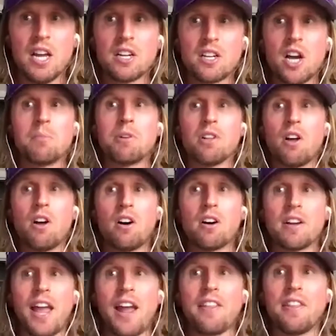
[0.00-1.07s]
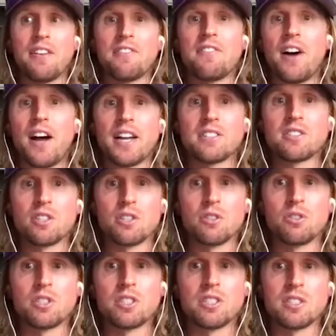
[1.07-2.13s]
come along and they find
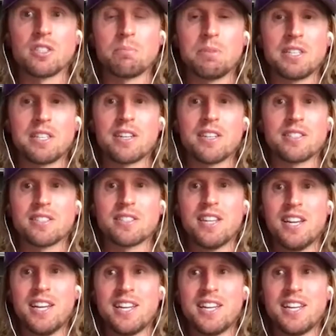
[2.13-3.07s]
solutions because